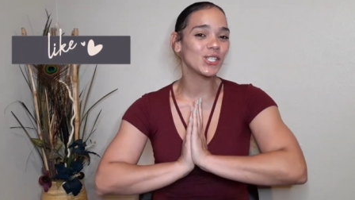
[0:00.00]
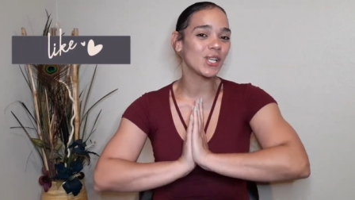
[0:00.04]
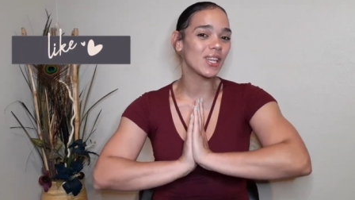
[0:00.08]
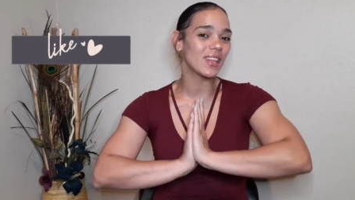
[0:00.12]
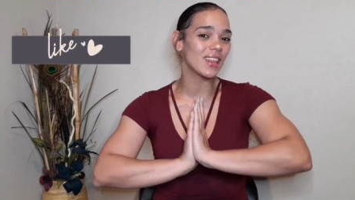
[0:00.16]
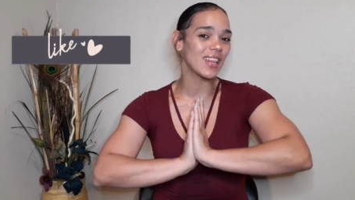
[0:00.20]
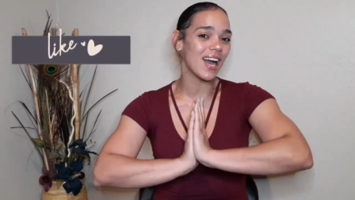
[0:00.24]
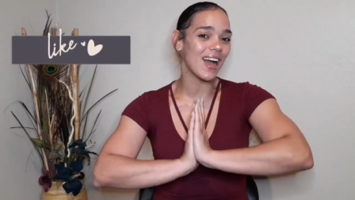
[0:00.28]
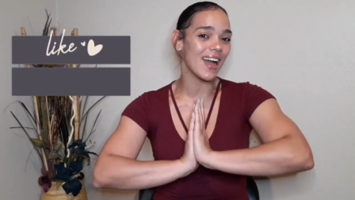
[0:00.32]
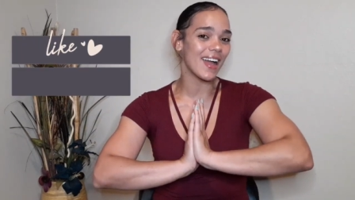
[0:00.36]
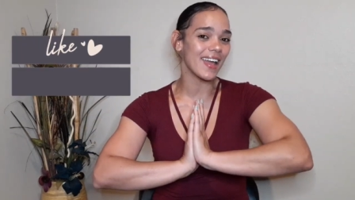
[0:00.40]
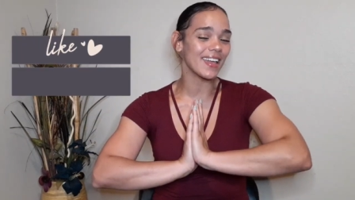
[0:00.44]
you
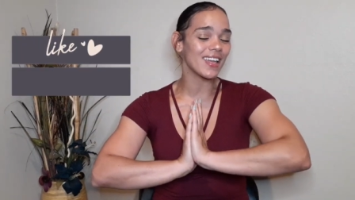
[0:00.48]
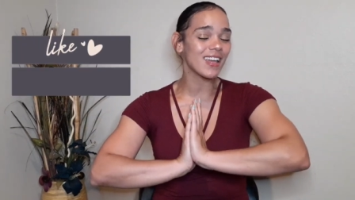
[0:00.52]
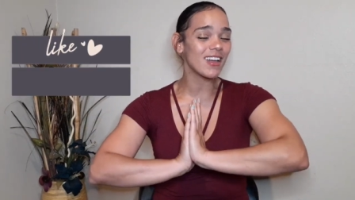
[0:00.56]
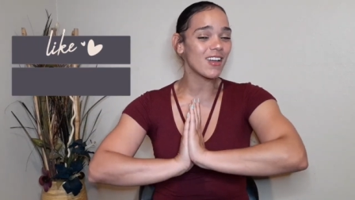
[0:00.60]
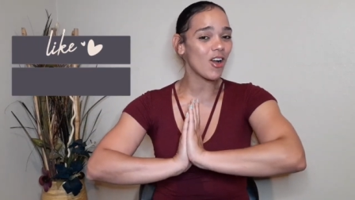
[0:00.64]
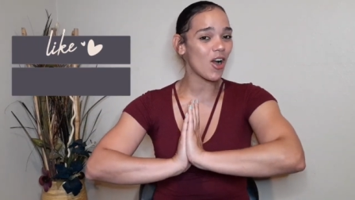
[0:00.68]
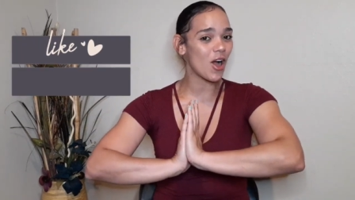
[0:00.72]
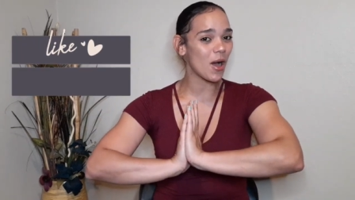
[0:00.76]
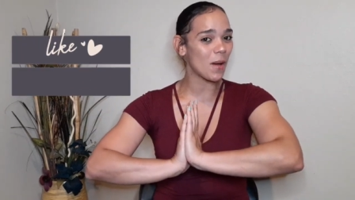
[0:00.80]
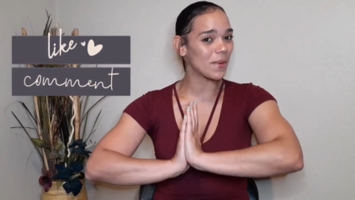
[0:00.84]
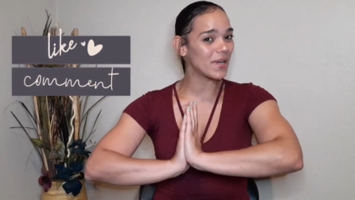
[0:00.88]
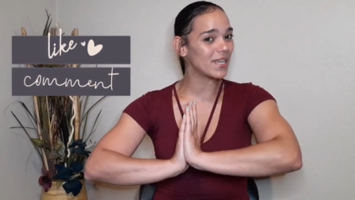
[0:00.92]
like,
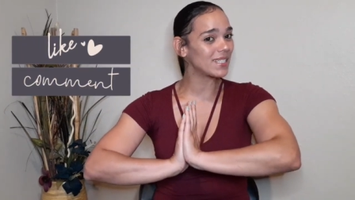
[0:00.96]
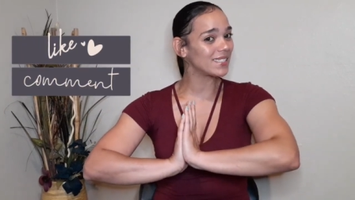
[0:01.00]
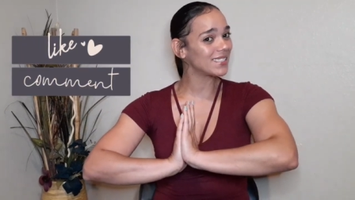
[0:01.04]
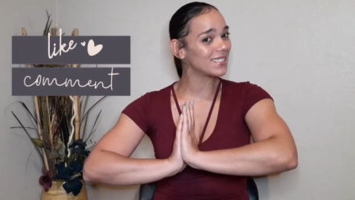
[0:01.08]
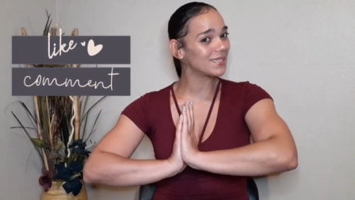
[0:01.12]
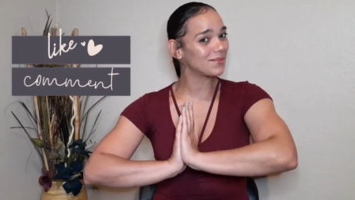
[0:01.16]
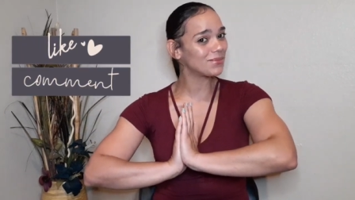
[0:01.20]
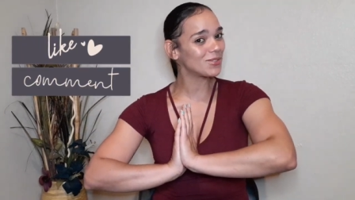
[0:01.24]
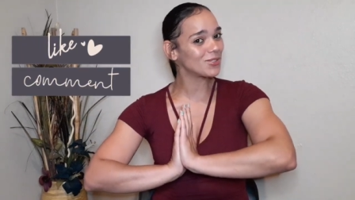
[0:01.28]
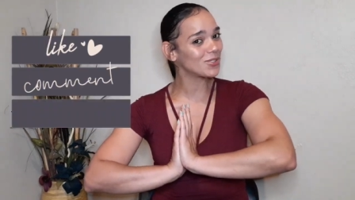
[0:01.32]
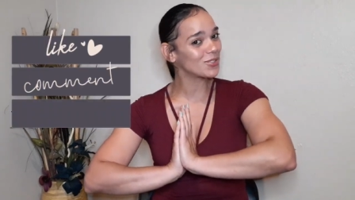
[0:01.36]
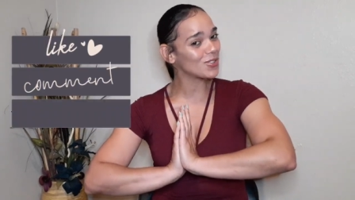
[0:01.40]
comment,
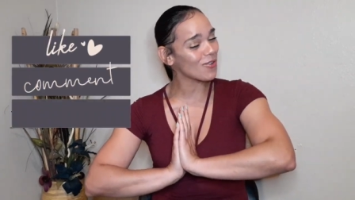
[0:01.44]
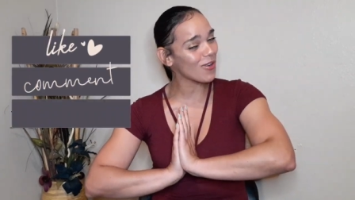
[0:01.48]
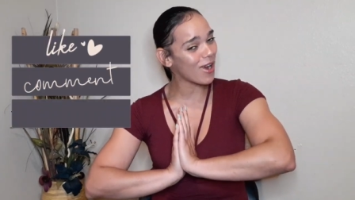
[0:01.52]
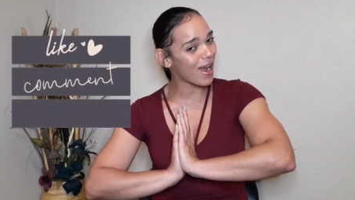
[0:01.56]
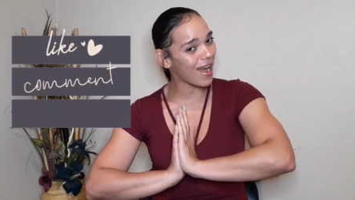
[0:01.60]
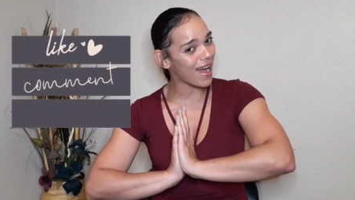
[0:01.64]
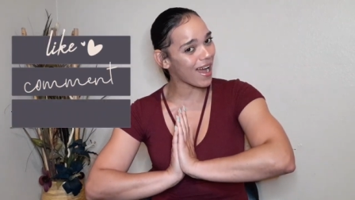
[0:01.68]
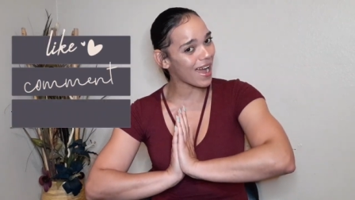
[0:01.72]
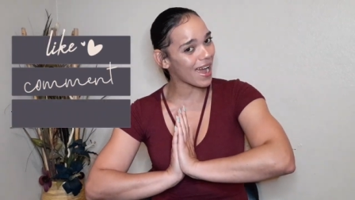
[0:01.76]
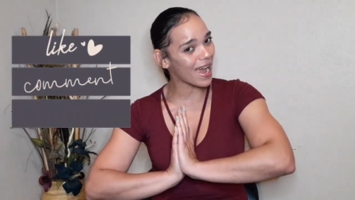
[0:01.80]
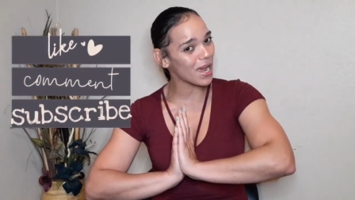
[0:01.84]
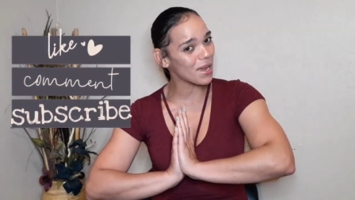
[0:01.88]

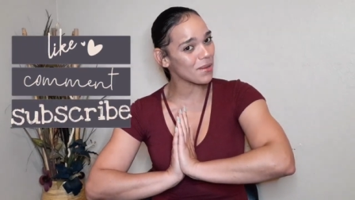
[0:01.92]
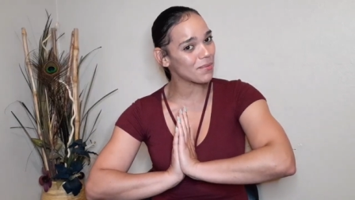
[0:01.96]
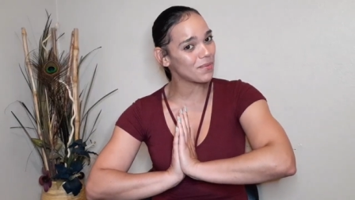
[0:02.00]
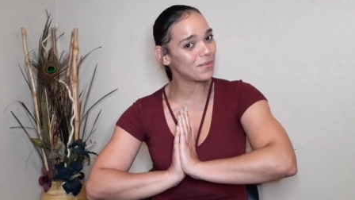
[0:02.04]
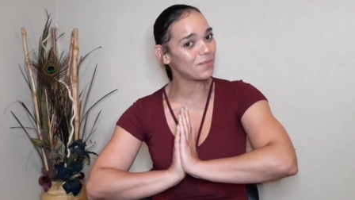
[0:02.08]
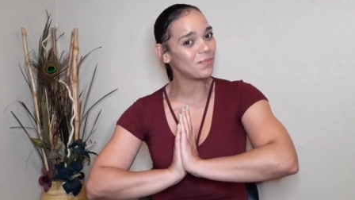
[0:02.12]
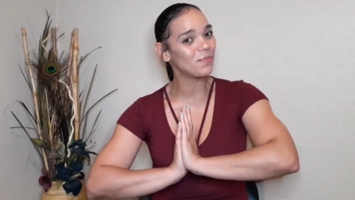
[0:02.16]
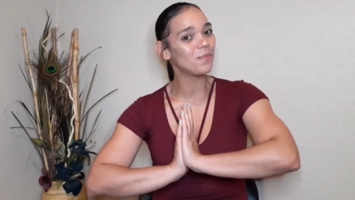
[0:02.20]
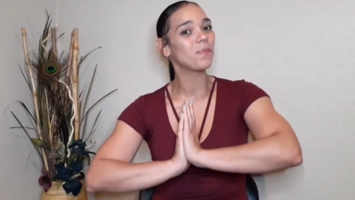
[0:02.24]
subscribe,